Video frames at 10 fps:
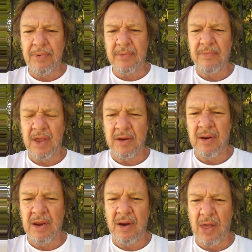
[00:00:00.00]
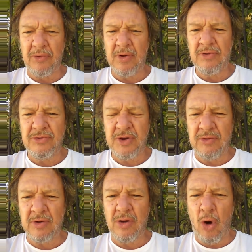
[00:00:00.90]
and other
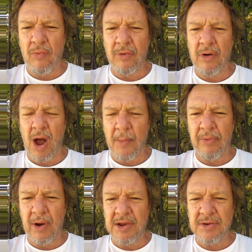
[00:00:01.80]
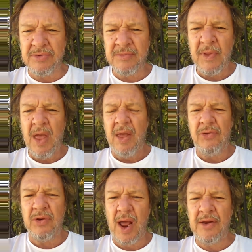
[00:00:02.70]
secret covert operations,
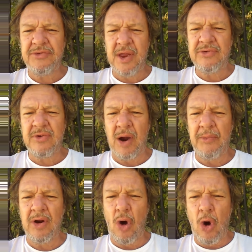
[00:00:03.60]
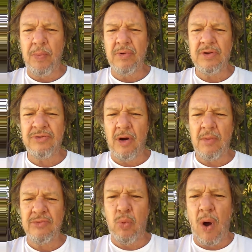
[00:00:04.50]
the United States government opened its
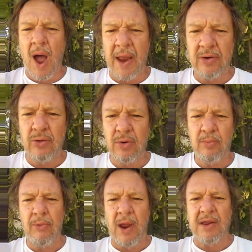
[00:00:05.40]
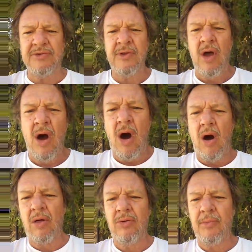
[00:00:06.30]
arms wide to embrace
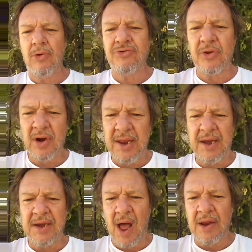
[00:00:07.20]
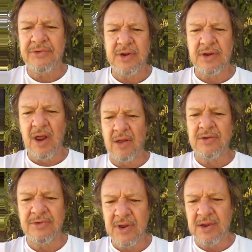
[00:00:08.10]
all the most elite Nazi
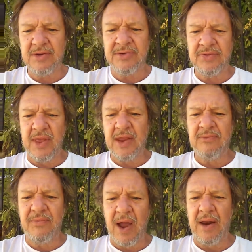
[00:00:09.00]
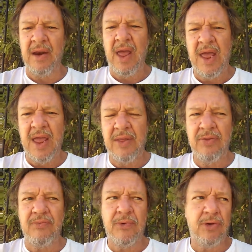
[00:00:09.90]
intelligence agents that they could find in
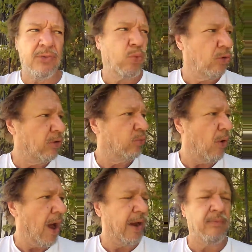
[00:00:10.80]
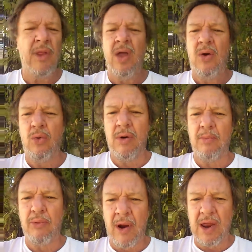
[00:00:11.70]
the field worldwide, were
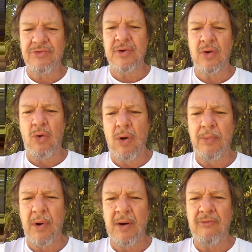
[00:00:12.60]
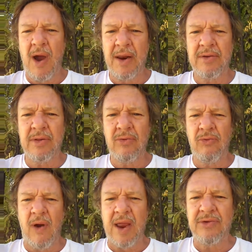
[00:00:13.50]
embraced and incorporated right into the
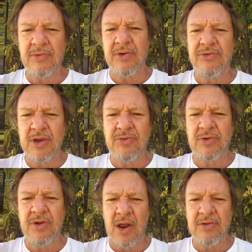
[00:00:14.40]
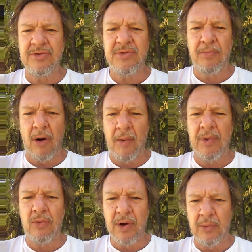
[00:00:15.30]
ranks of the Central Intelligence
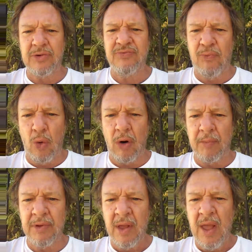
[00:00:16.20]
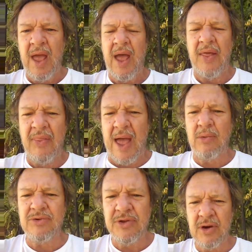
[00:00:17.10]
Department when it was formed. And that
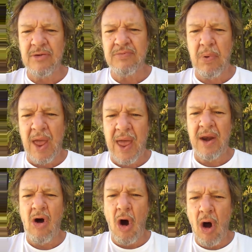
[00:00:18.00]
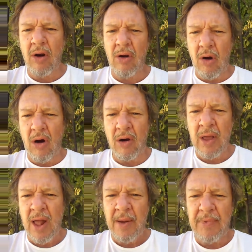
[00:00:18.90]
was Hitler's plan all
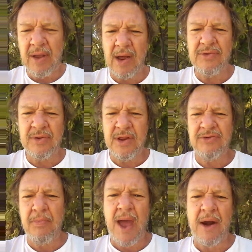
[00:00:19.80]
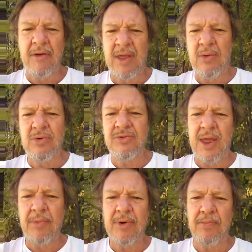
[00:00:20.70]
along, because in this manner he was
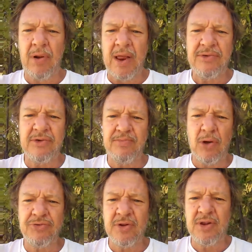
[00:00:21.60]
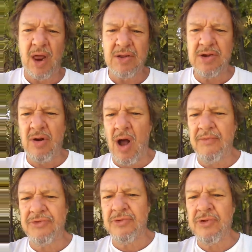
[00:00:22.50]
able to place his most intelligent
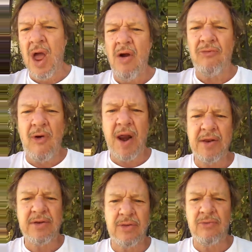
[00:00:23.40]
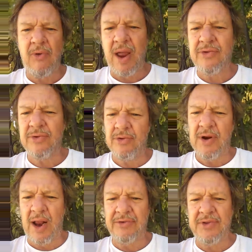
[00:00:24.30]
officers right into the ranks of the
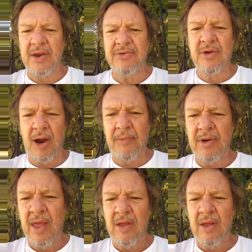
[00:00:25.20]
United States government